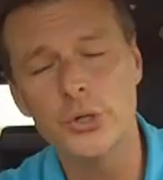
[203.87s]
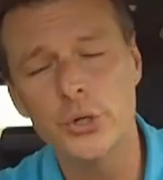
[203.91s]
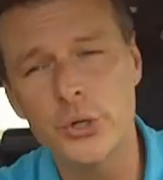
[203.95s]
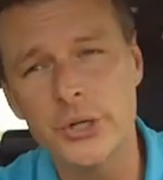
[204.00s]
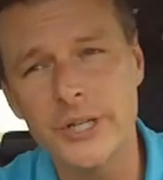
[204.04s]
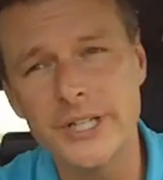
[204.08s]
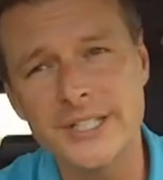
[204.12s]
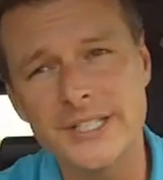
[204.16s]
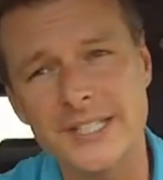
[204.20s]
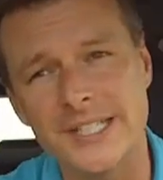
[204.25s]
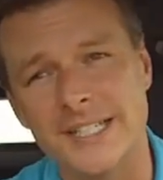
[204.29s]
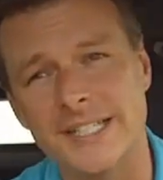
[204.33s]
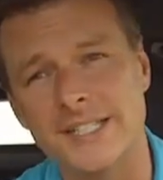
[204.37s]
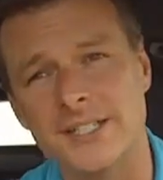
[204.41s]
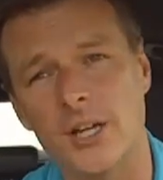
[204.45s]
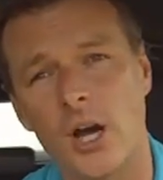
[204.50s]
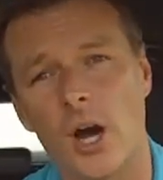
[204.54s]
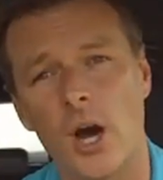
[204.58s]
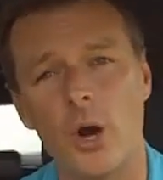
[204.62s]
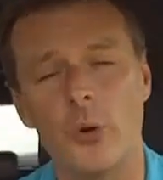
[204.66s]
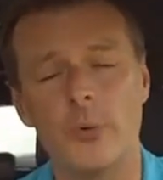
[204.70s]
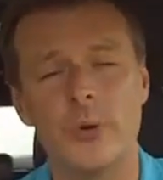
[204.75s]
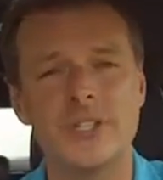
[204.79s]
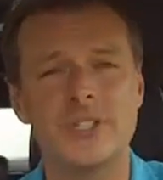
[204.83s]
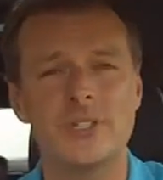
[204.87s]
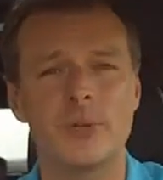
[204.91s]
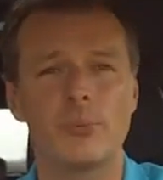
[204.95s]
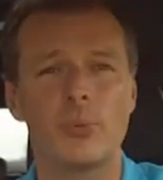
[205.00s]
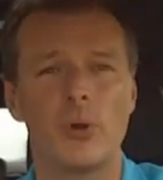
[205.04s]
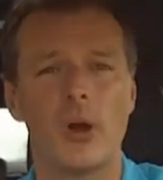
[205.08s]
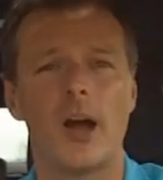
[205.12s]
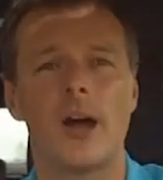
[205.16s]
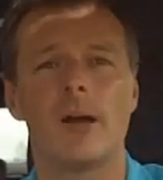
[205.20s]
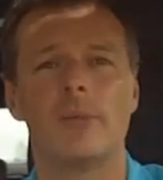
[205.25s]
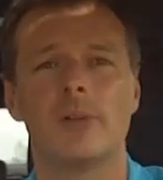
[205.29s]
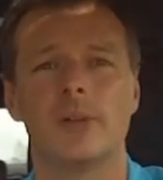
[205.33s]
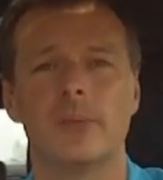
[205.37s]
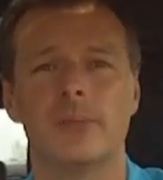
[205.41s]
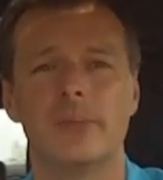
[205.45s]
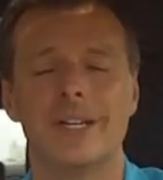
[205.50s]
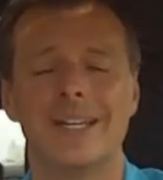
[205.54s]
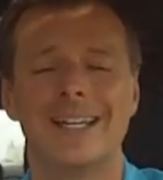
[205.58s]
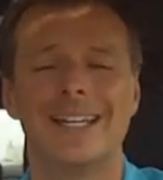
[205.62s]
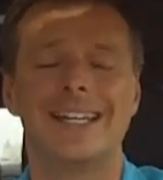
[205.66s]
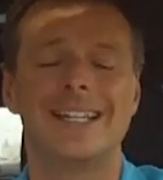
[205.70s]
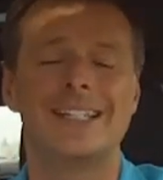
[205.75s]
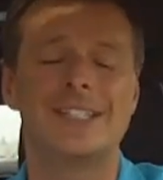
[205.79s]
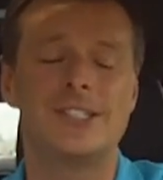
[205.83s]
noise is always a
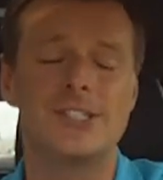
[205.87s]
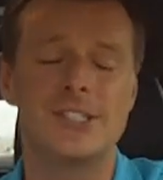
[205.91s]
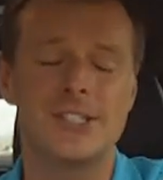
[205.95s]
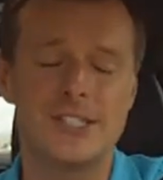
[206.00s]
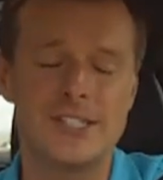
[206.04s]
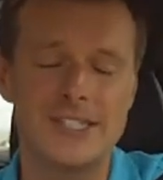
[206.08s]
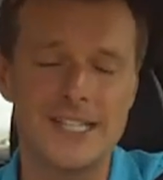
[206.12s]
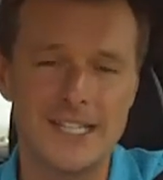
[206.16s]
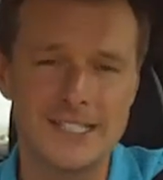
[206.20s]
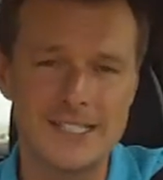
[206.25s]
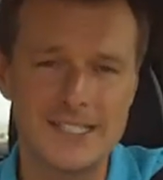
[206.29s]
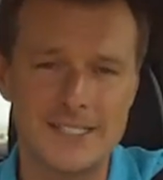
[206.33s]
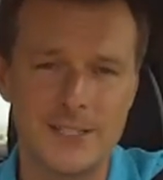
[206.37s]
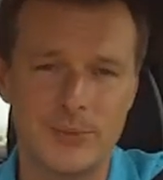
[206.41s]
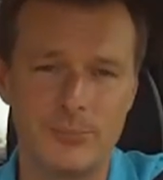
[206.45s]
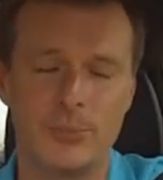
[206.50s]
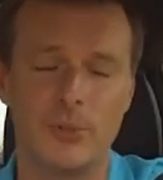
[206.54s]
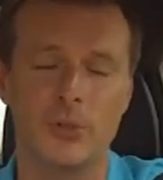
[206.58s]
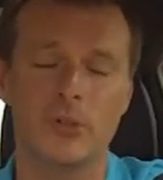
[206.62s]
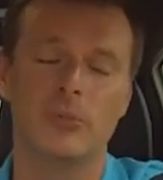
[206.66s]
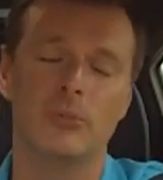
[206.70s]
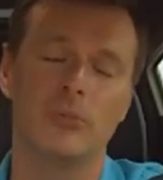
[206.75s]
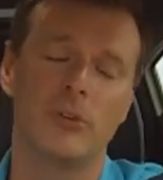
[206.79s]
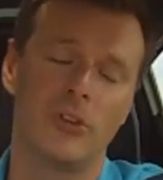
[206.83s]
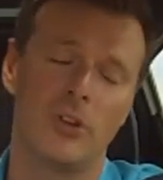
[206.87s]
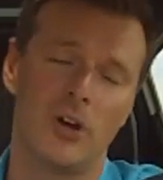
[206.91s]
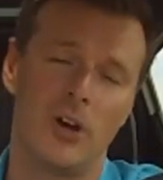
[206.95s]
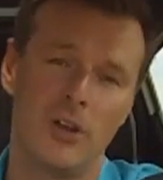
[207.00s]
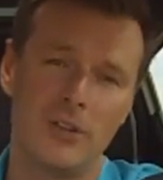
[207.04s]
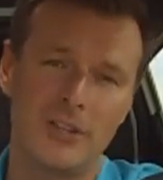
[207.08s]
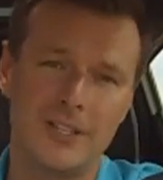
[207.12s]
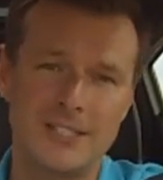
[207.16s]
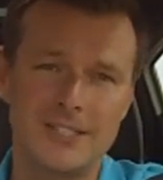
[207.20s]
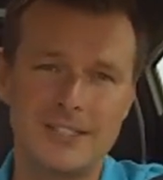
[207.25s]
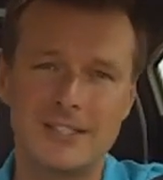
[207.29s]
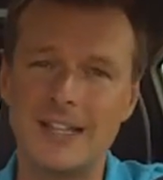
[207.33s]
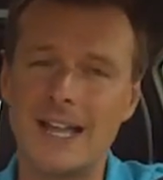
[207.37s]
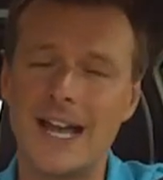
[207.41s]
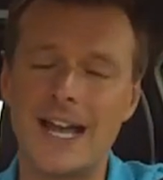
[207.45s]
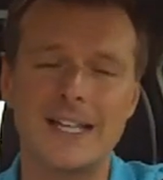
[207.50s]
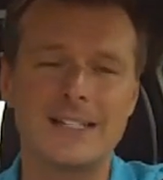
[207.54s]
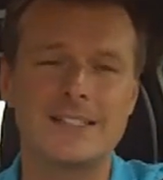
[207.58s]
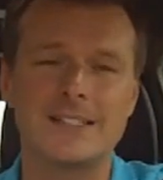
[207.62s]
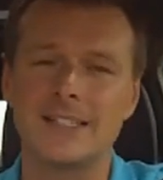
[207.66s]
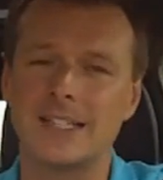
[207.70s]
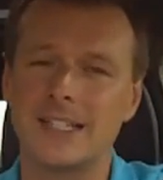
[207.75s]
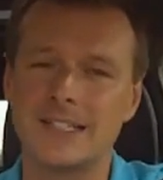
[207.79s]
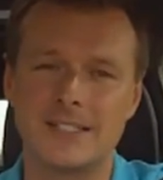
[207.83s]
problem. It's just that simple. With all this
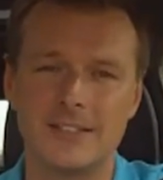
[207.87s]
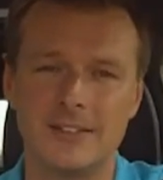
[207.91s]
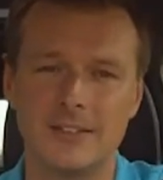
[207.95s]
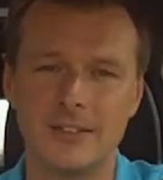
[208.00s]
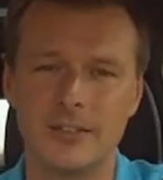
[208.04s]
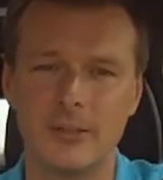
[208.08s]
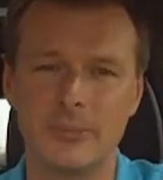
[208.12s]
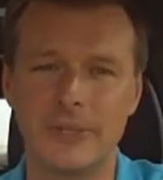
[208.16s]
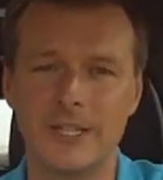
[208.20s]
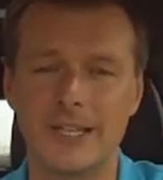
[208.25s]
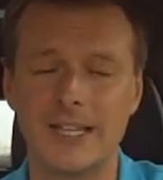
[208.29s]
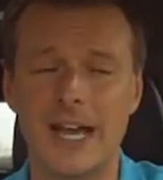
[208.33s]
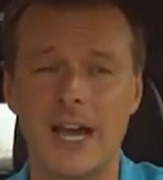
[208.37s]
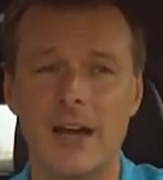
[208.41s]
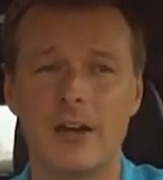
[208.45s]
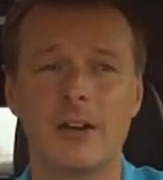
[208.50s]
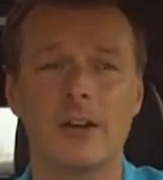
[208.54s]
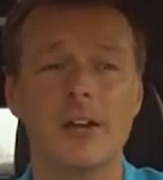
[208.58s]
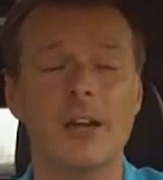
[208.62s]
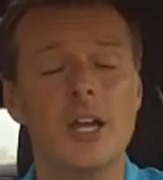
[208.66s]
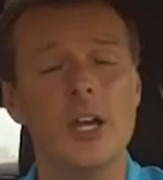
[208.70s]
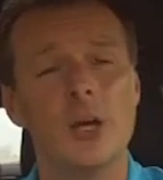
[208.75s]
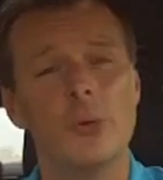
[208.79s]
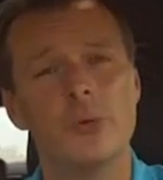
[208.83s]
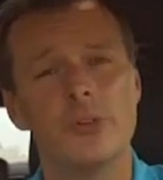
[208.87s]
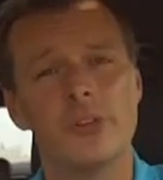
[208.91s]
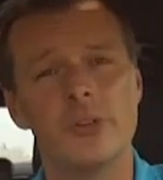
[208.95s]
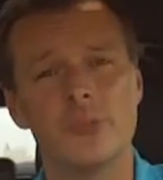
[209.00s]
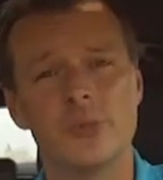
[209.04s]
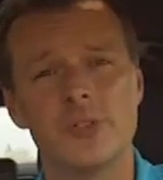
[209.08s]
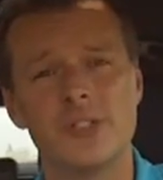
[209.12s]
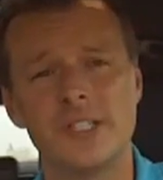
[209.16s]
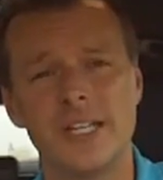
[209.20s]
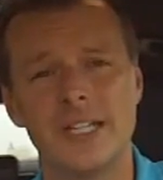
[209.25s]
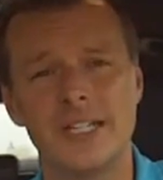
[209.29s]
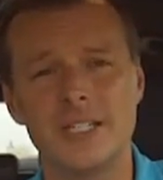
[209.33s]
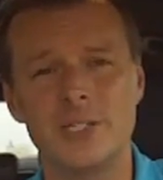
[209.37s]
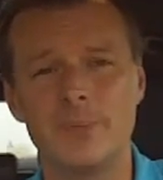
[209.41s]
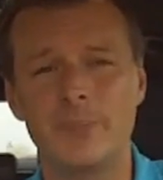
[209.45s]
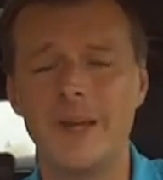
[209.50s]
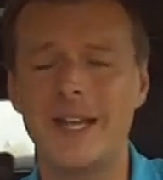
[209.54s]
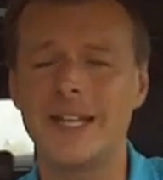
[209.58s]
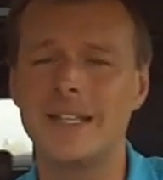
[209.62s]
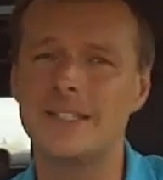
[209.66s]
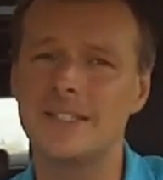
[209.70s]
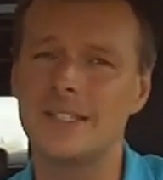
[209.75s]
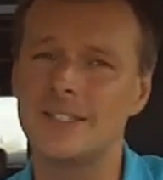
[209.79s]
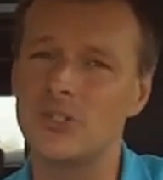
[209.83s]
glass, it's a little bit louder. With the
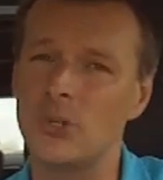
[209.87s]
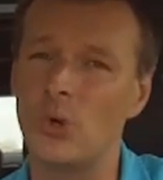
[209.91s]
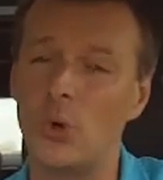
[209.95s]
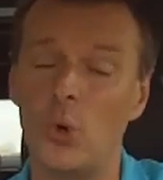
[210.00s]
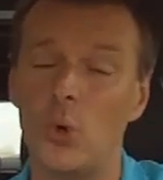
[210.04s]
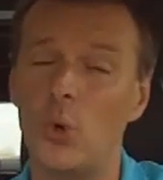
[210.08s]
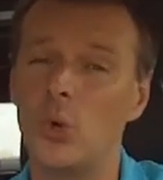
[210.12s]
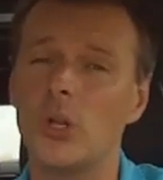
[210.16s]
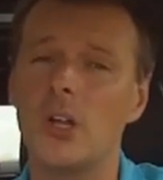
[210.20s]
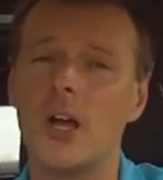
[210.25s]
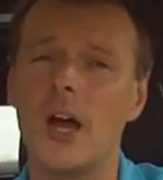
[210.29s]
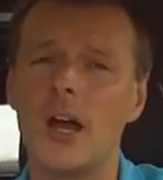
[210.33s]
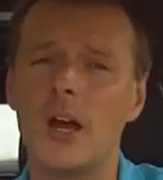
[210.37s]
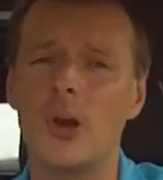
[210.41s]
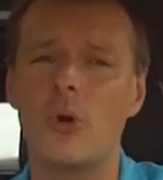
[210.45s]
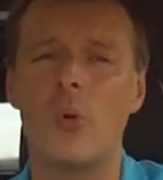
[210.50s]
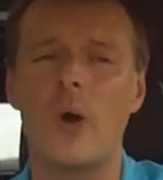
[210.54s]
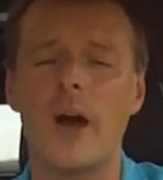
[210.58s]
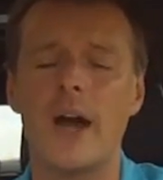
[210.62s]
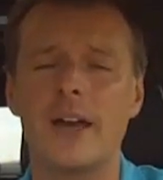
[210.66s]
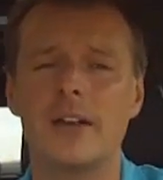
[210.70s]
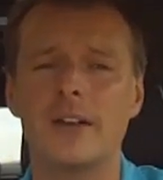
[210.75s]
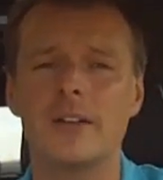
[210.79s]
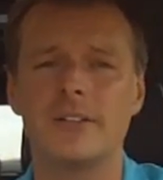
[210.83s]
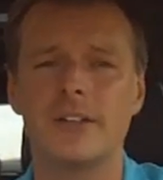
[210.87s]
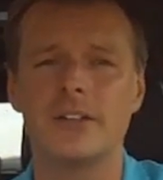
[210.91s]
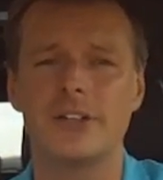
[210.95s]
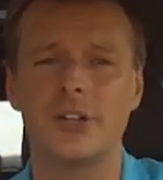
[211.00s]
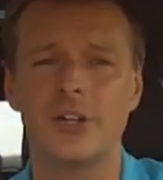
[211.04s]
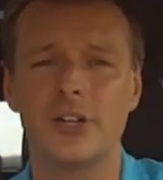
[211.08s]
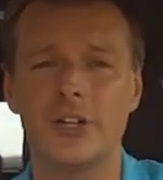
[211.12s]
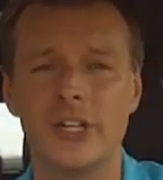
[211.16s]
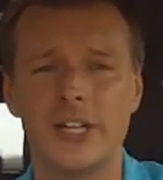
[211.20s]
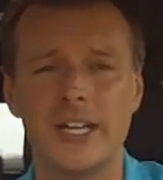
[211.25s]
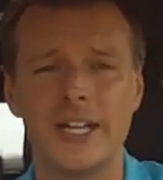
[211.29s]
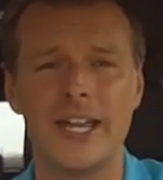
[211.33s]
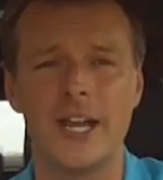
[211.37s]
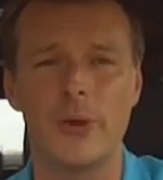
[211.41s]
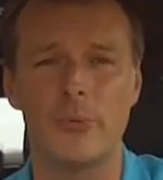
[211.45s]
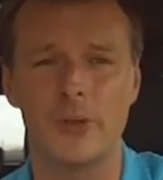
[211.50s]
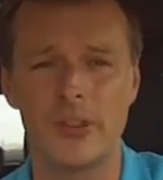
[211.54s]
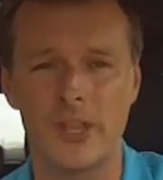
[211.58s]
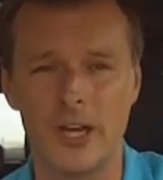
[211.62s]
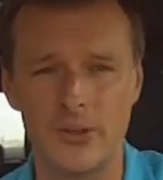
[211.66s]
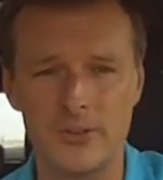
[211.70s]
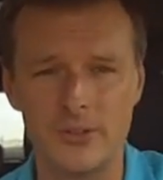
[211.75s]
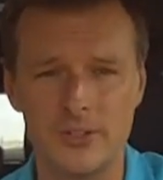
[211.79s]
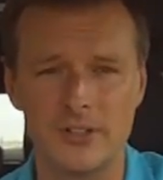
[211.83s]
Mercedes-Benz, it's a whole lot quieter than you're going to get
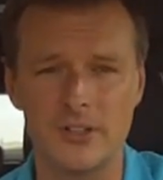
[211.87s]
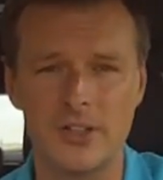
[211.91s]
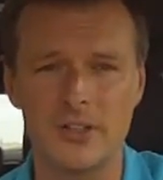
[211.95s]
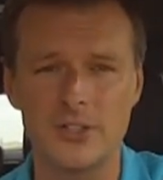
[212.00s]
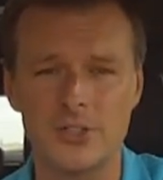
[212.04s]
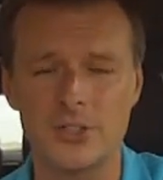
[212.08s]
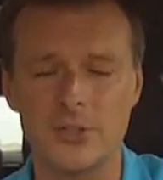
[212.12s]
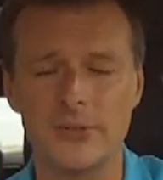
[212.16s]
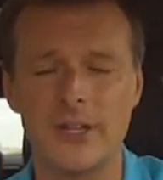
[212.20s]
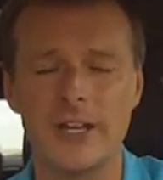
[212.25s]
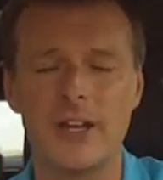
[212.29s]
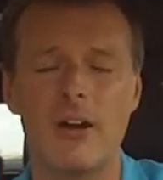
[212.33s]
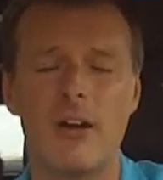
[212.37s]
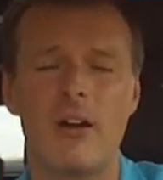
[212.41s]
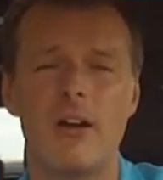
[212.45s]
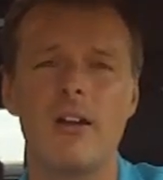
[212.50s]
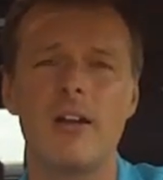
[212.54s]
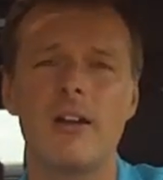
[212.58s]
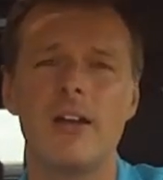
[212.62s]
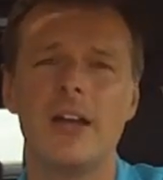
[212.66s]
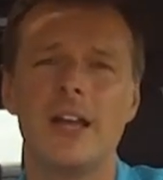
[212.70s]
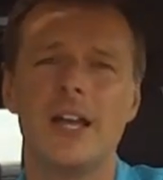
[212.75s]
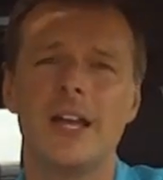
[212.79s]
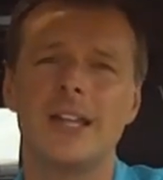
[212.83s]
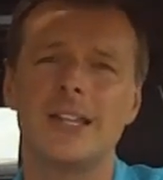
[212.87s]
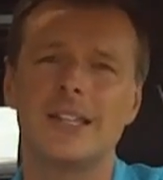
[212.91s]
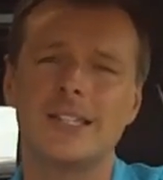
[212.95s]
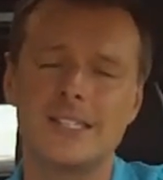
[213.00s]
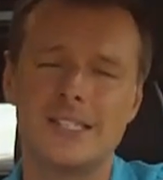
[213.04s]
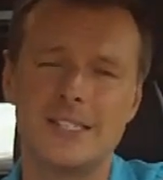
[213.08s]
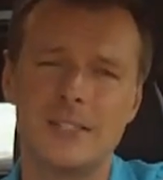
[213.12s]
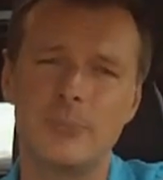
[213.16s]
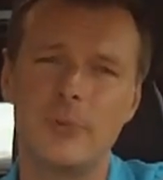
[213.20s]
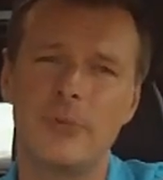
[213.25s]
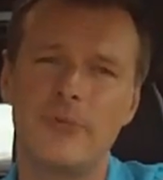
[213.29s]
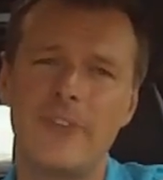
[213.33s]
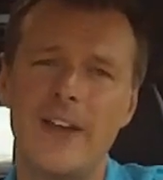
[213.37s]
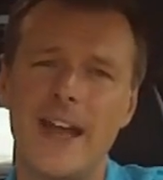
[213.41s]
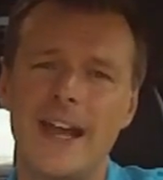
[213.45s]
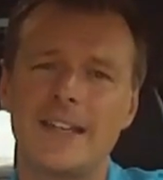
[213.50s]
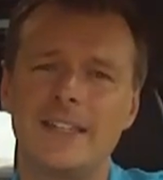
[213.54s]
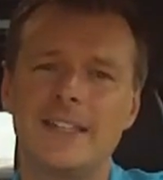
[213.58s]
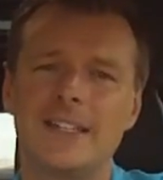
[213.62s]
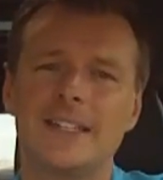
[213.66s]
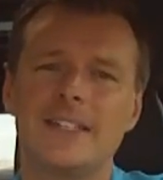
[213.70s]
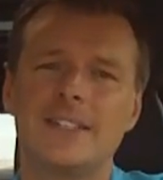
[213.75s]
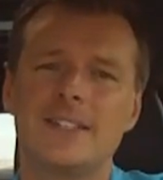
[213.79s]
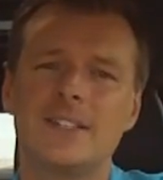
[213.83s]
without the luxury car. The simple
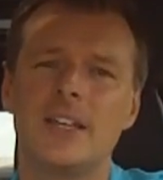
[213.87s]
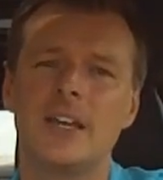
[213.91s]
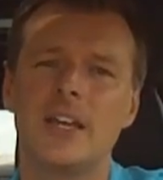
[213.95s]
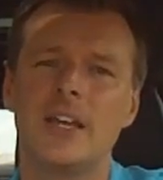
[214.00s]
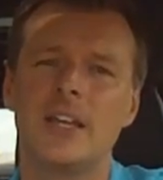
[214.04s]
fact is,